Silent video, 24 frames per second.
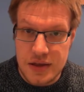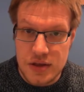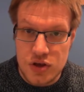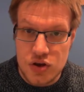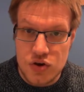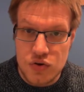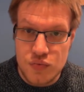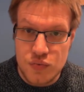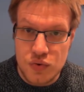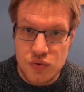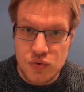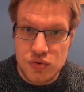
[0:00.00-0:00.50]

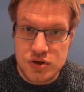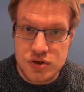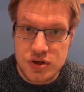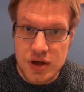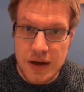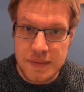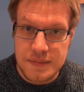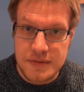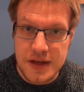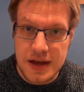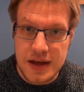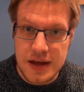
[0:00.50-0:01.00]
new rule
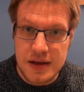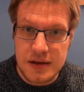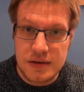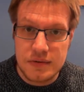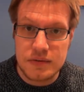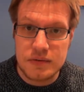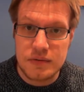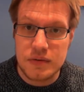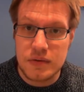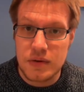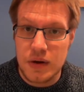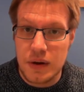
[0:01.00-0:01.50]
update.
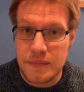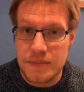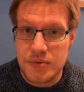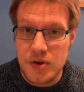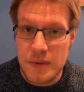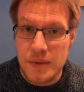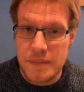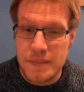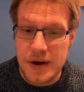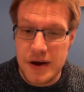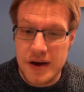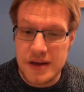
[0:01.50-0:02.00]
I'm
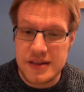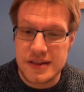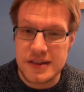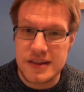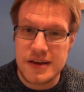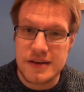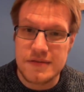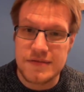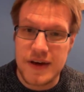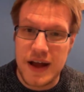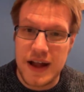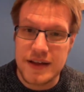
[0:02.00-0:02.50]
not personally
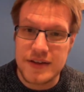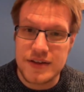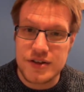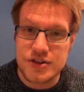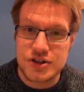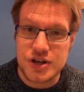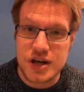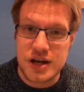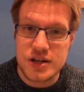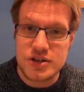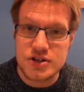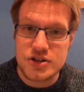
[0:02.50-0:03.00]
a fan of the
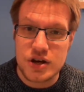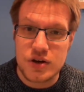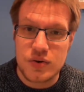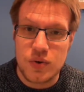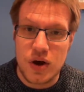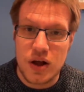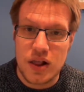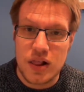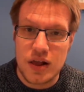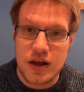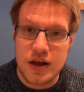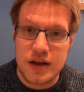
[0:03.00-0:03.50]
change. I
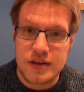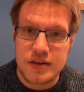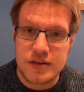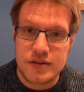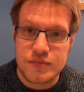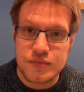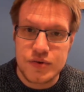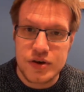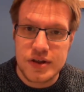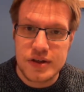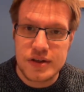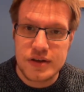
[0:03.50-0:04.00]
quite liked the
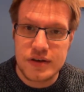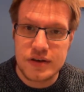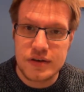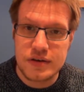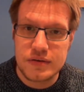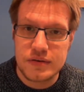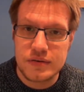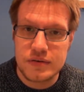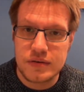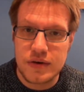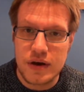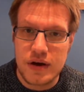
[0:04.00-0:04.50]
risk
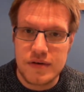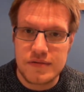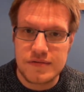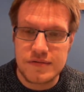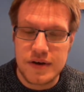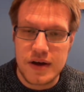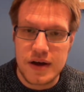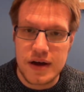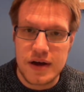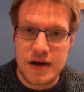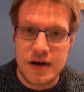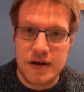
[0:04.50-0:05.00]
of
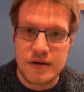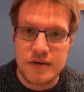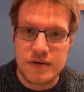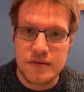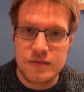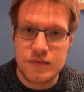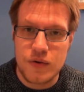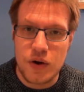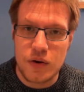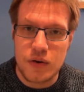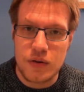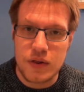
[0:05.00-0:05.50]

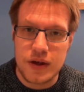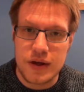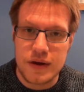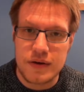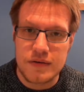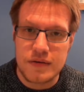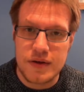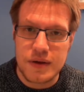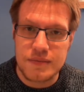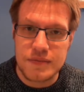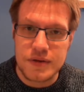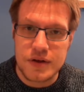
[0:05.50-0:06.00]
rolling
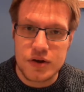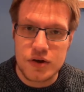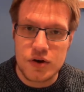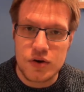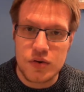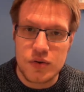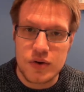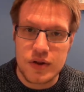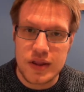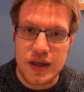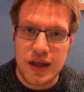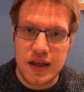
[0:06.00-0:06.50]
something
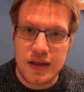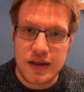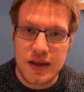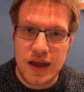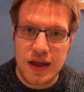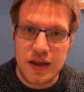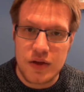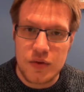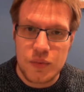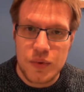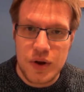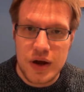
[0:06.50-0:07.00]
cool and then
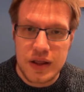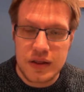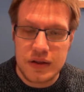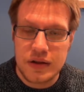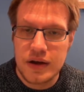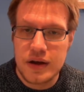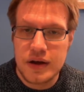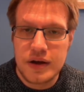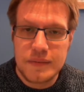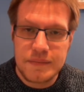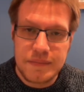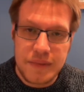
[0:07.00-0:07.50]
getting a 1,
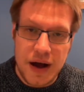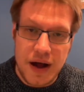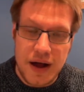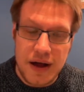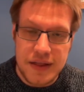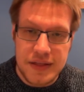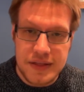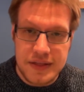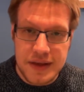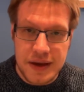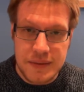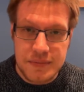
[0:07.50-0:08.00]
but
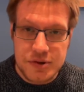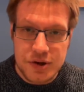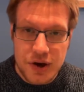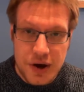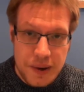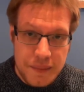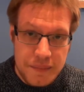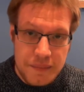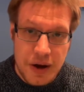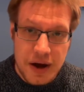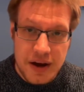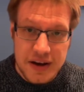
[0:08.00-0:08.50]
at the same
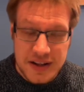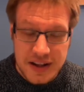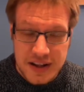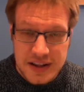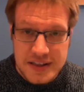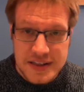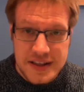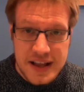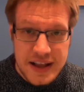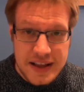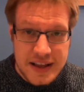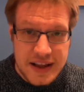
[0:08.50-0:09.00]
time I can
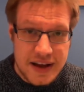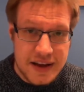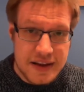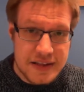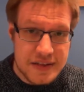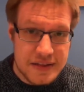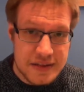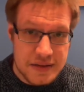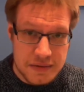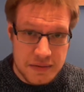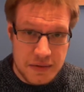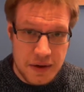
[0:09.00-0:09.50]
understand how
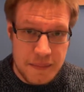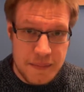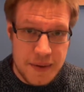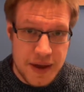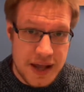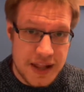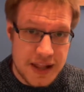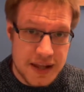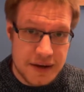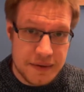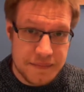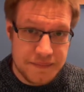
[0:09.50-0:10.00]
it's
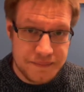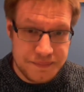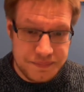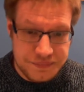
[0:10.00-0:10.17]
appealing.